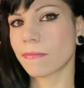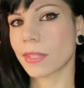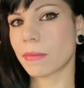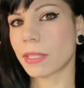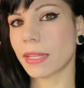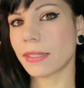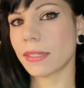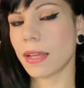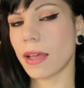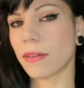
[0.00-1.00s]
I mean, that's
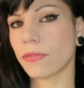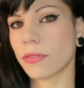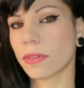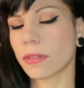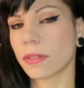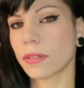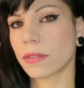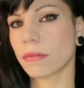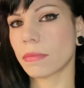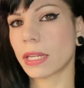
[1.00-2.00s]
tough,
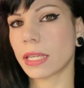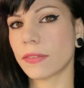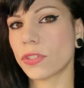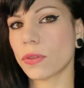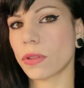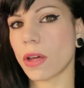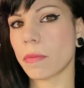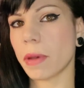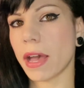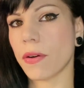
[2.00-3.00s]
but it gives you a lot
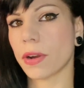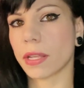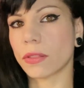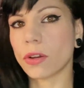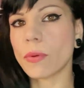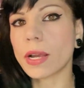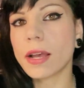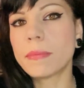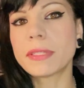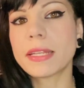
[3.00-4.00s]
of power. And look what
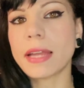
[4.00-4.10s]
comes in